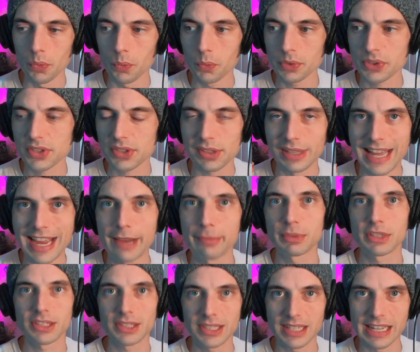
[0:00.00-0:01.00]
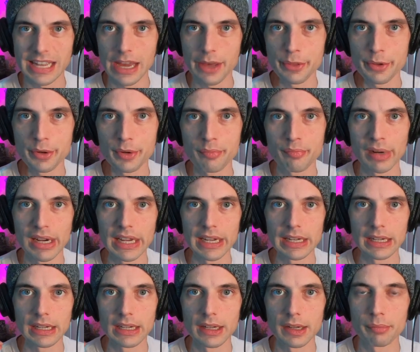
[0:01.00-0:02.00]
slapped together
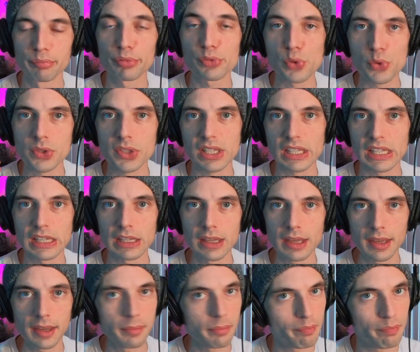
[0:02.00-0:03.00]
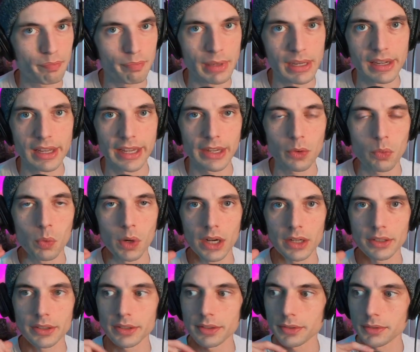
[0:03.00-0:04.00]
by Bruce Lee. Be like
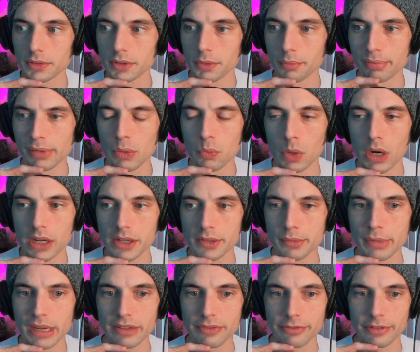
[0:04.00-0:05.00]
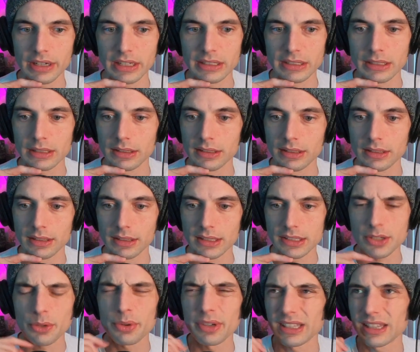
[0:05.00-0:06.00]
water, or be water, my friend.
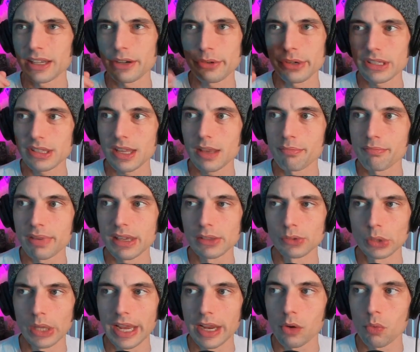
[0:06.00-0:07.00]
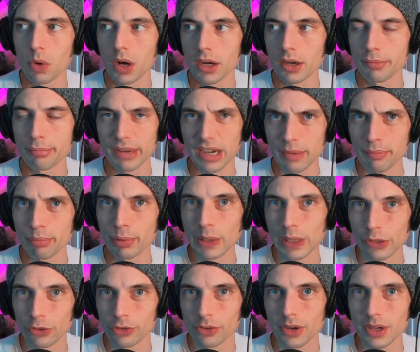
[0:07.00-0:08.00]
They always say be like water, but I'm
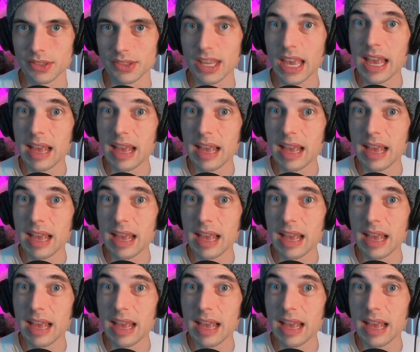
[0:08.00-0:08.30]
pretty sure it's